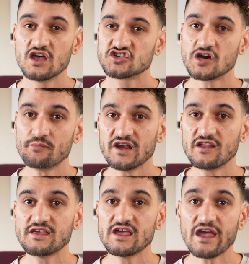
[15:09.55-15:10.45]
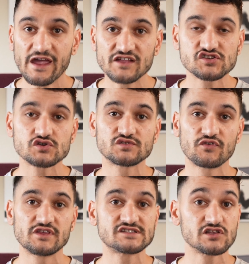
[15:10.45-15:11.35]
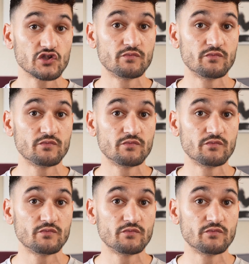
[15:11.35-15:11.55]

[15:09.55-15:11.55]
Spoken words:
jump into the answers for this a little